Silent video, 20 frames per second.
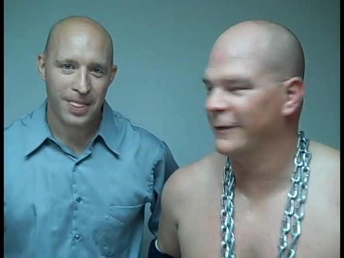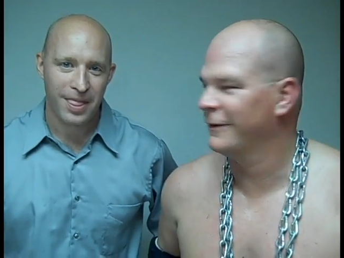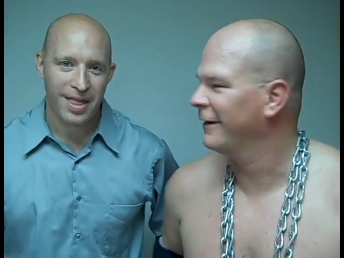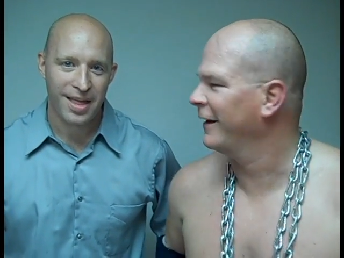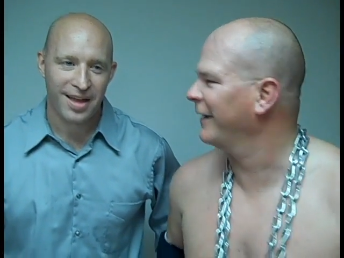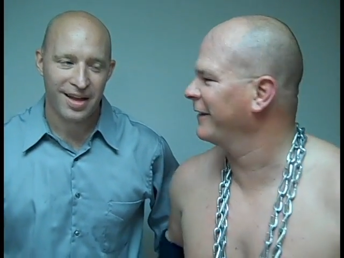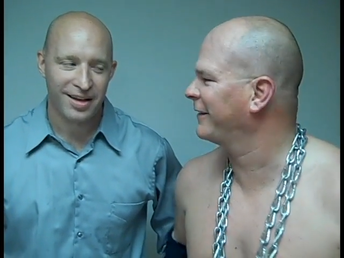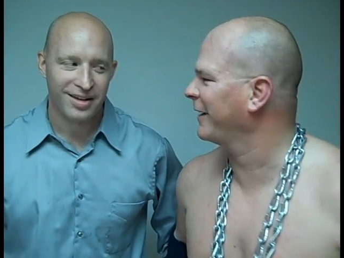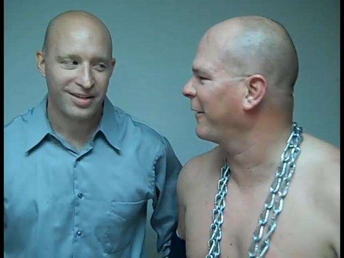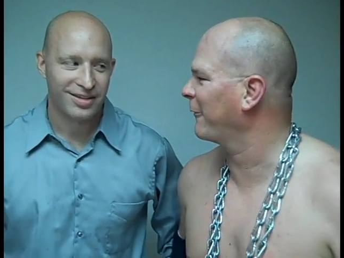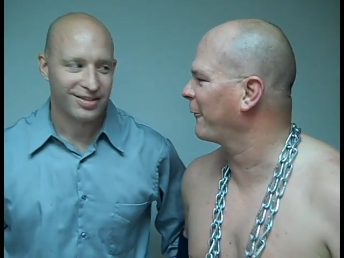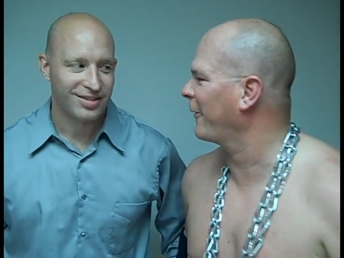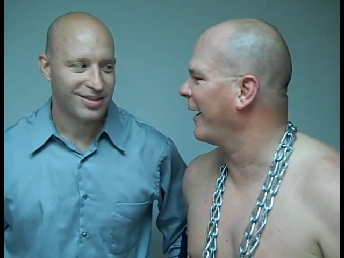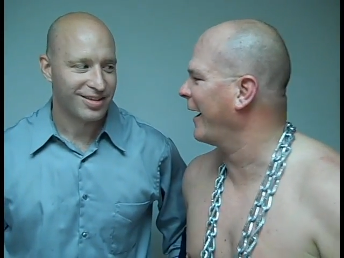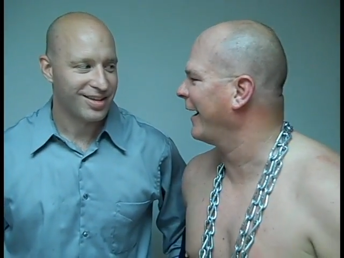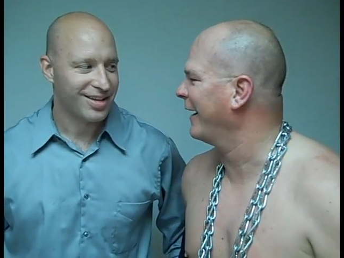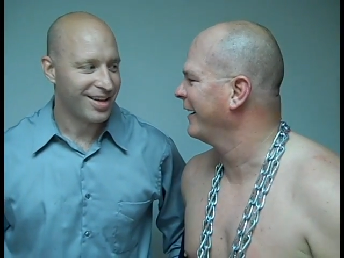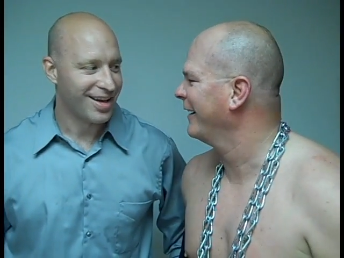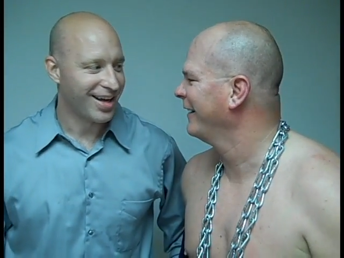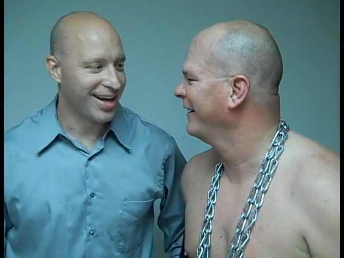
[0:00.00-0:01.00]
Speaker 1: Ain't that
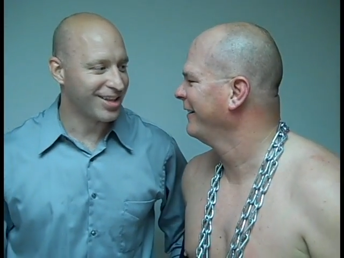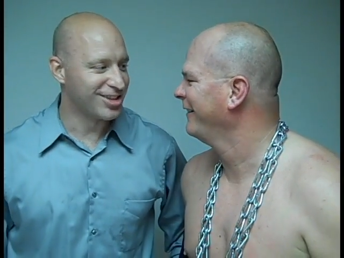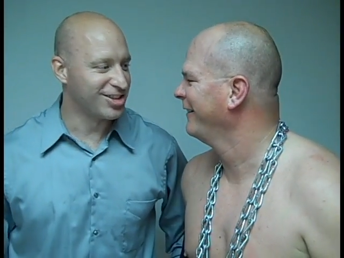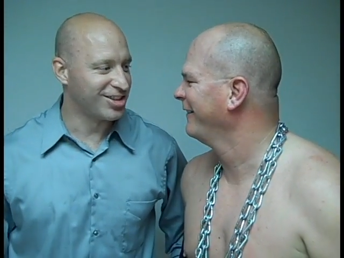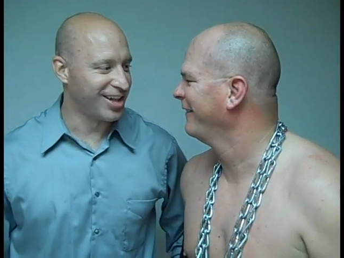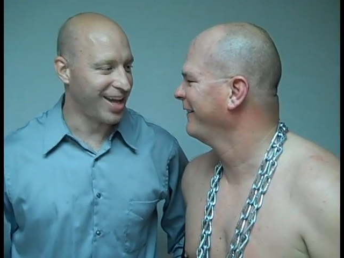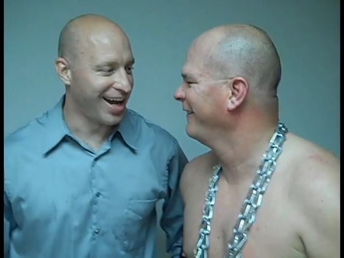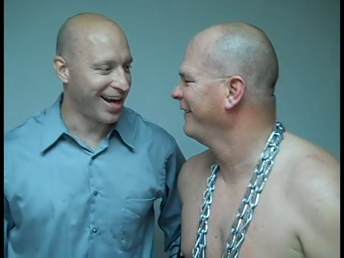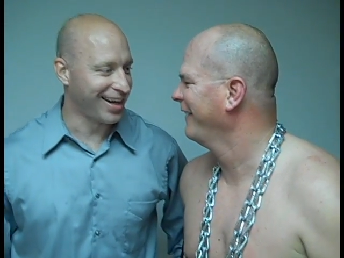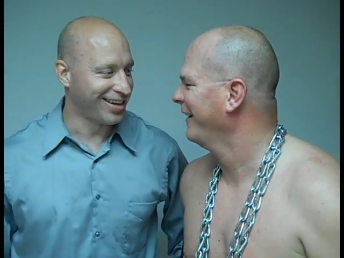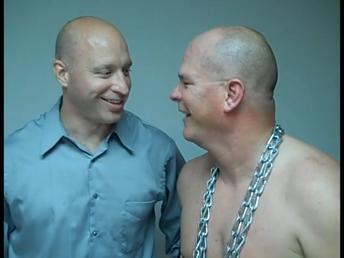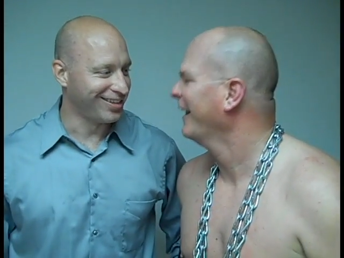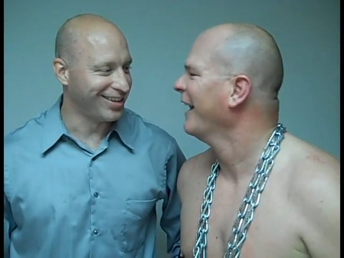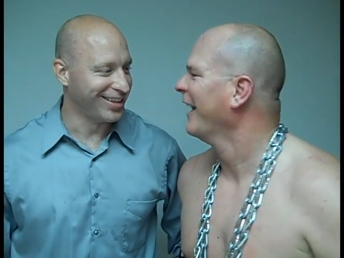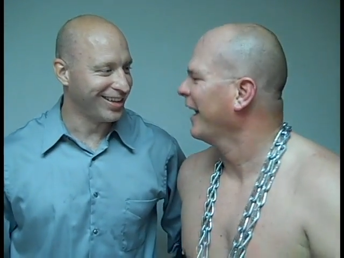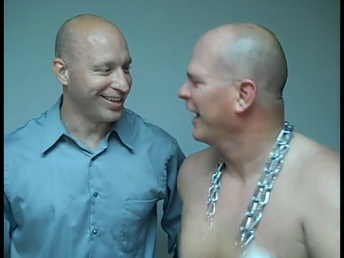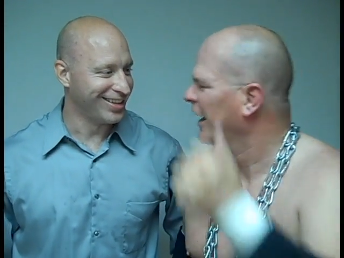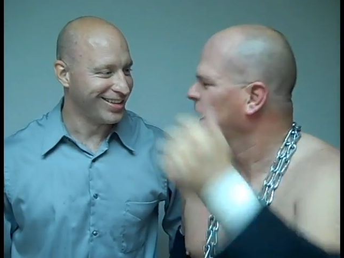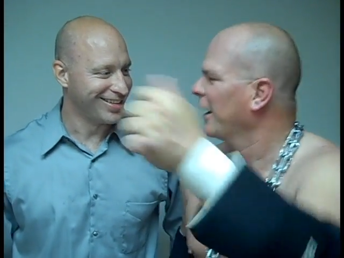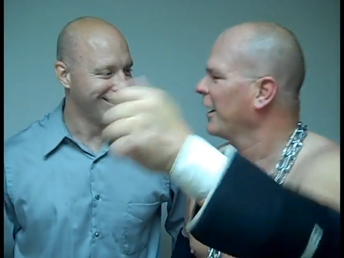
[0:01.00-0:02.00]
right? Exactly.
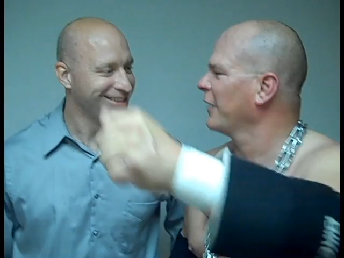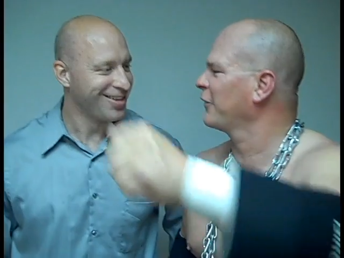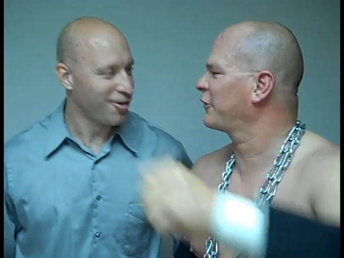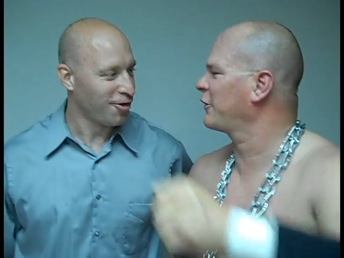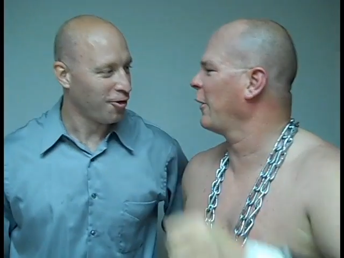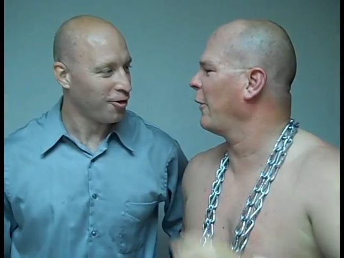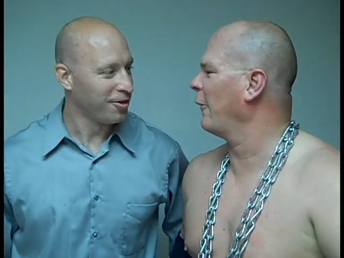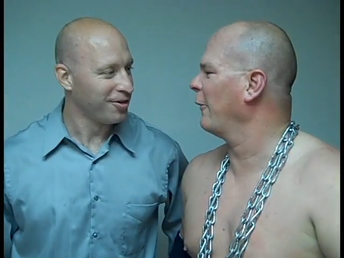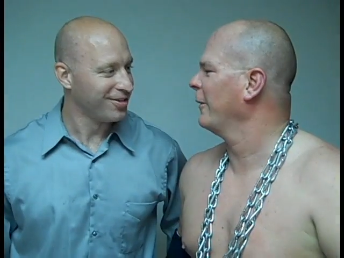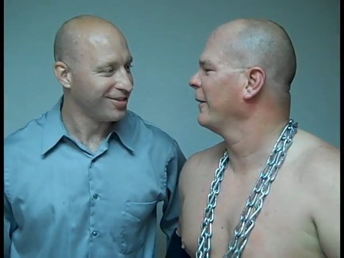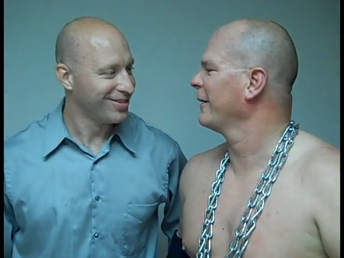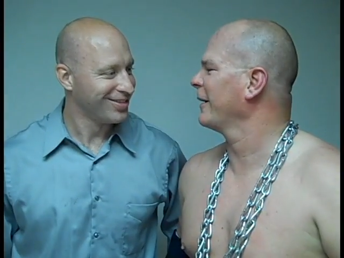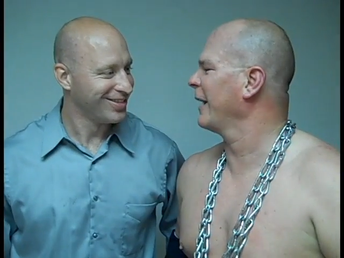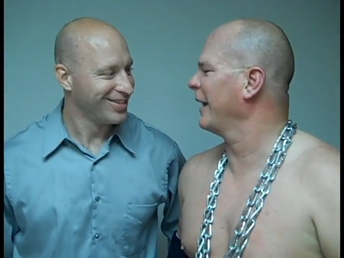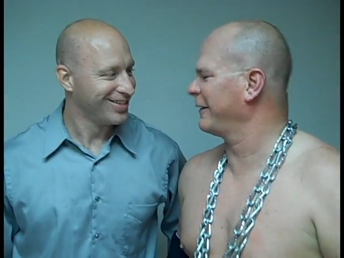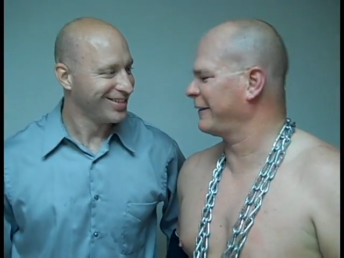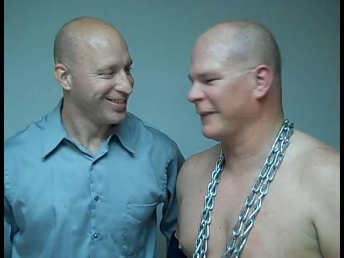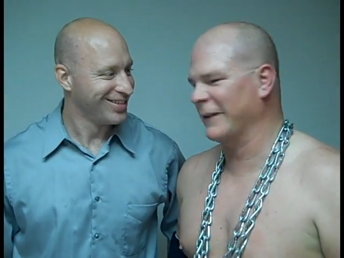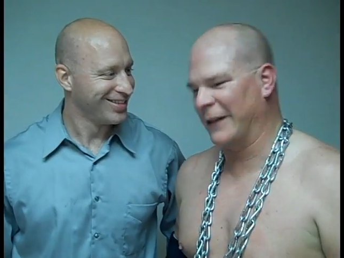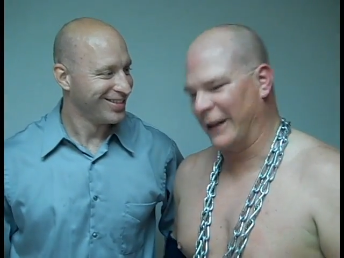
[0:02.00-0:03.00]
Let's go.
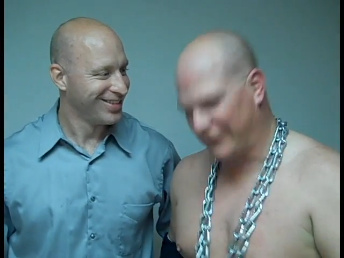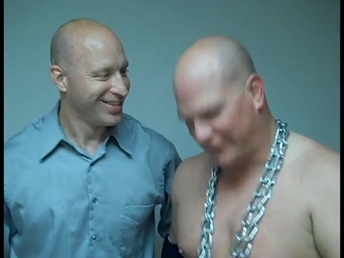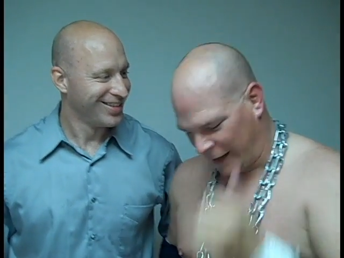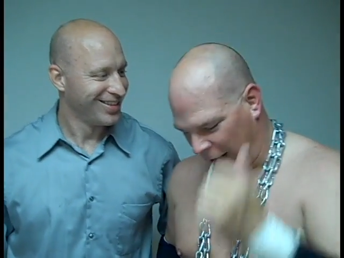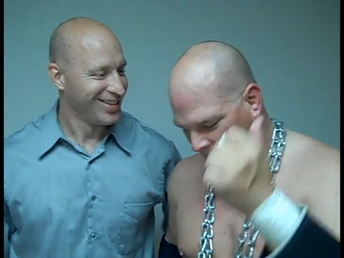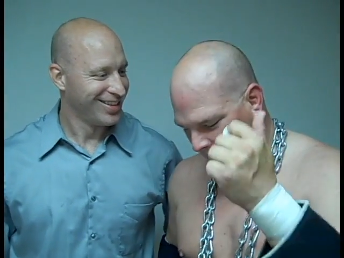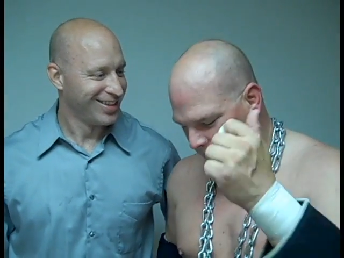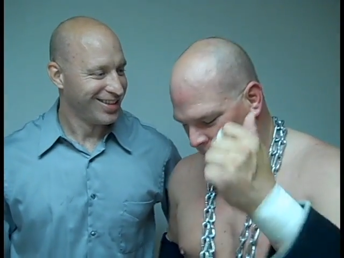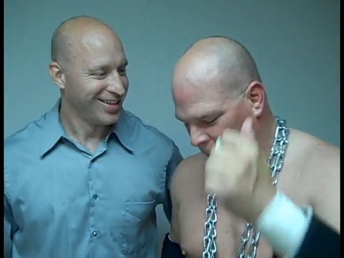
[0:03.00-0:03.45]
Let's let's hop